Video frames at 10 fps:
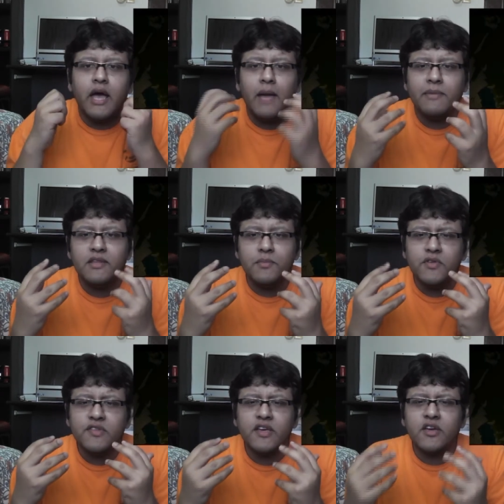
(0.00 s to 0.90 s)
I mean, the
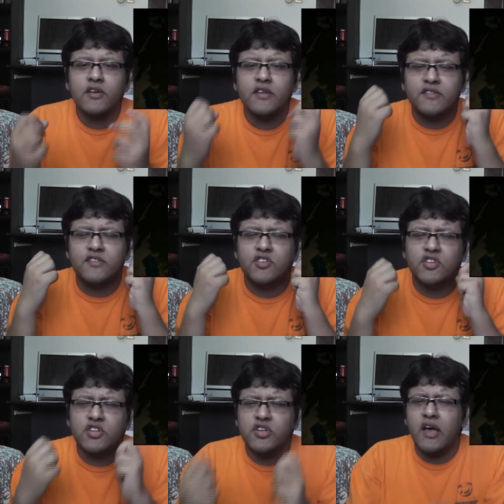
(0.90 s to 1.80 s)
music here is
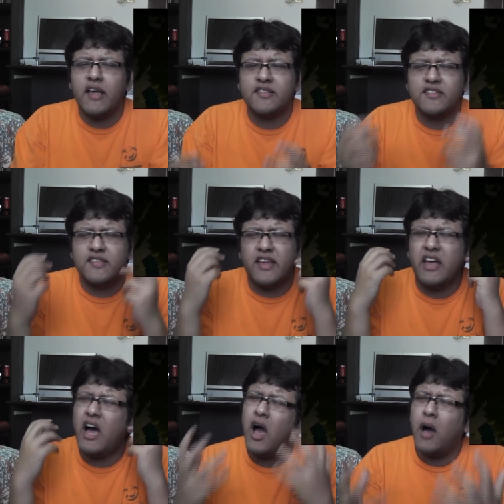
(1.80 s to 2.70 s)
just an
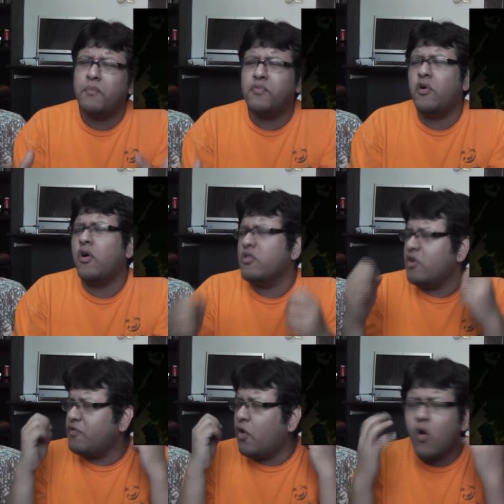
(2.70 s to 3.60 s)
uproar
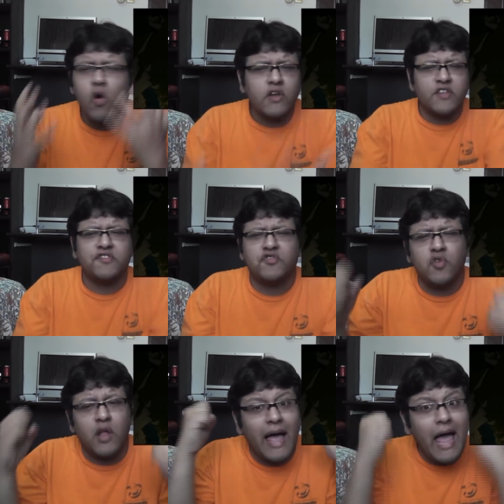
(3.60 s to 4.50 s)
of
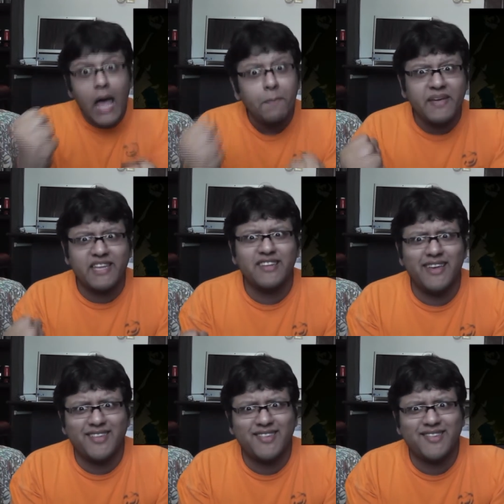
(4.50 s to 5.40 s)
orchestral
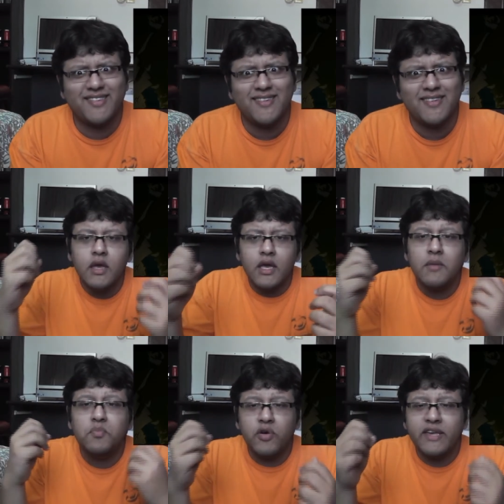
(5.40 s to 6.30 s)
epicness.
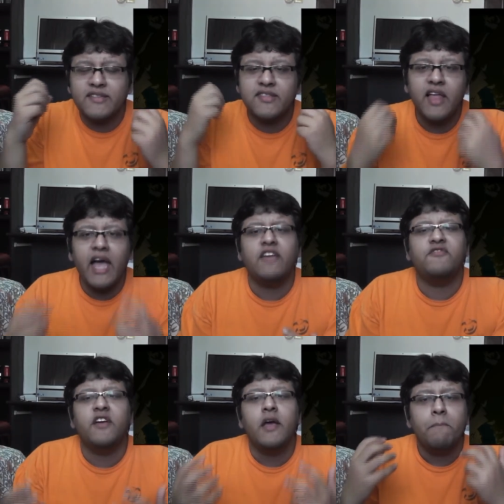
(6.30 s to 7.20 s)
It brings
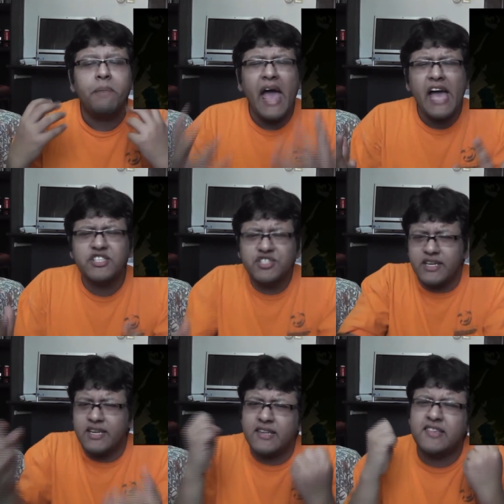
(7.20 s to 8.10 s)
life,
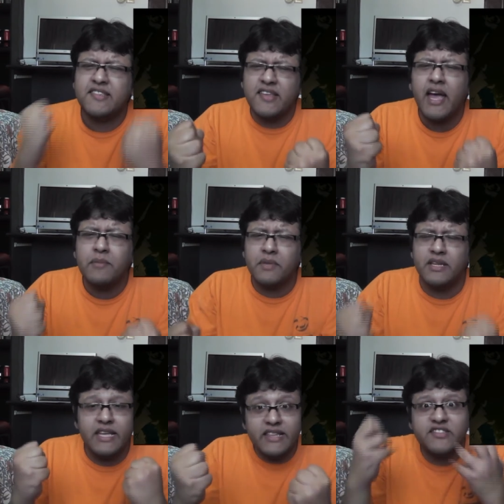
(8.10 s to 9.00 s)
passion, and
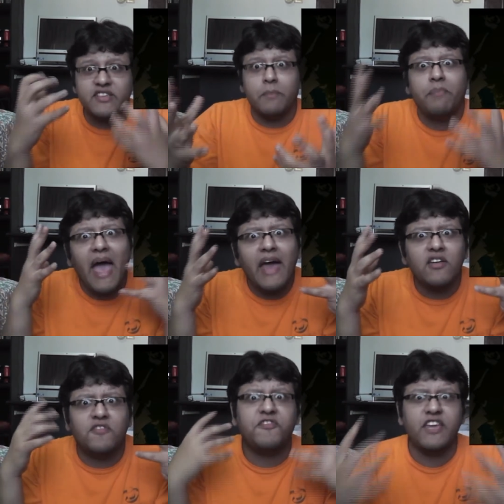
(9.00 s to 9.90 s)
excitement into the
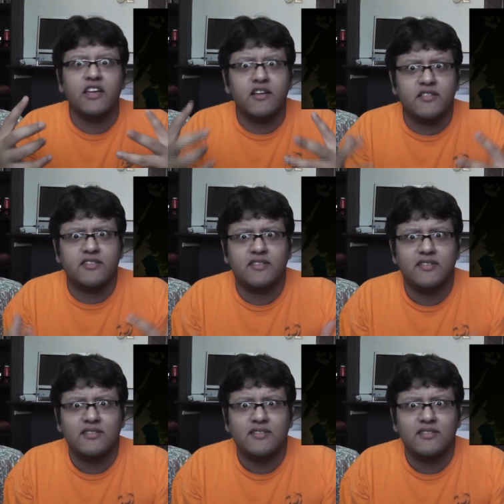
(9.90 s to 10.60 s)
battlefield.